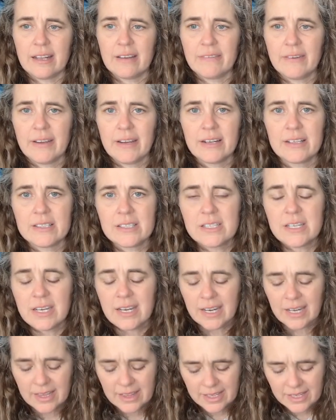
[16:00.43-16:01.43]
If I can
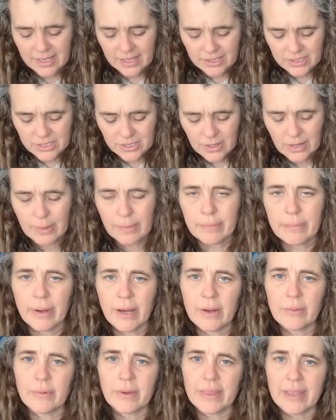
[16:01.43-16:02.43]
steek it, then I'll do it.
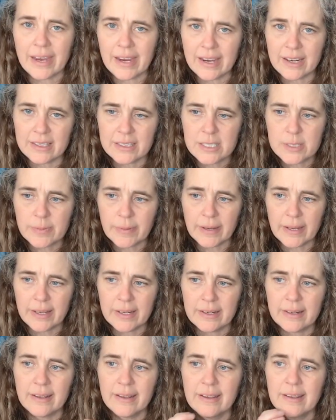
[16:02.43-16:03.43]
But with
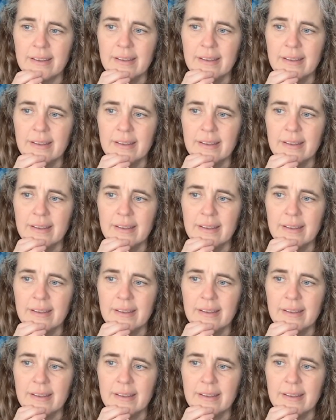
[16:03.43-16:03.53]
Handspun,